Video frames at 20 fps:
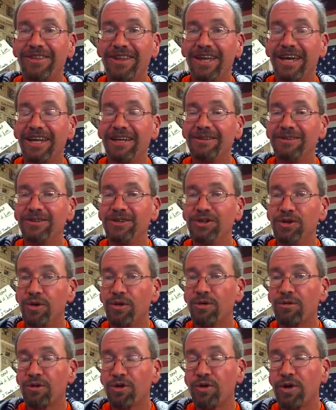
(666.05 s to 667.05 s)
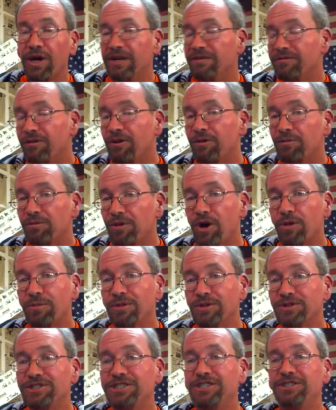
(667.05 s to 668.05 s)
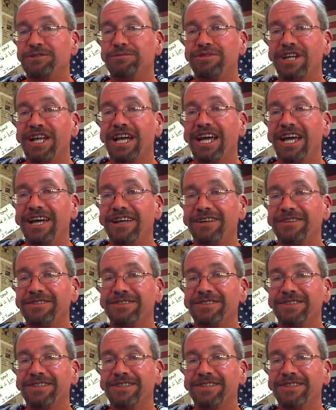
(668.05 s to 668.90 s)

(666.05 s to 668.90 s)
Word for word: that you are created for a purpose and a plan,